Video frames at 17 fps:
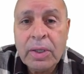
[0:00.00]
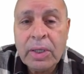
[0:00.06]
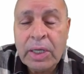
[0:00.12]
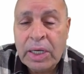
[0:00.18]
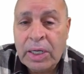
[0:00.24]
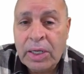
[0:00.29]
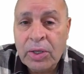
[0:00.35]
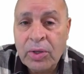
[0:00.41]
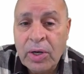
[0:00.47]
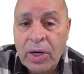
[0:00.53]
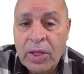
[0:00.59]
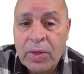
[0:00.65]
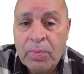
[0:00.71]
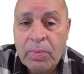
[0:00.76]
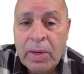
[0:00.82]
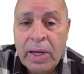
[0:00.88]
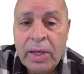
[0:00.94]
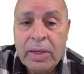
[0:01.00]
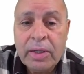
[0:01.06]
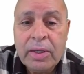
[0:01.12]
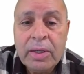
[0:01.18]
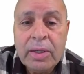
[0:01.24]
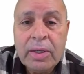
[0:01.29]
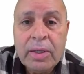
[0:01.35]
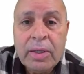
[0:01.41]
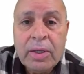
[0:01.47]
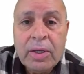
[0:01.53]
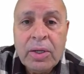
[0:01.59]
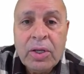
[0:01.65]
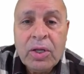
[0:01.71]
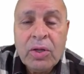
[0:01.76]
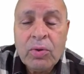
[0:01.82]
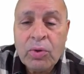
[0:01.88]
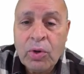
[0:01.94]
kidney transplant,
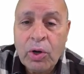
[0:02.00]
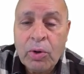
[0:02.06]
talk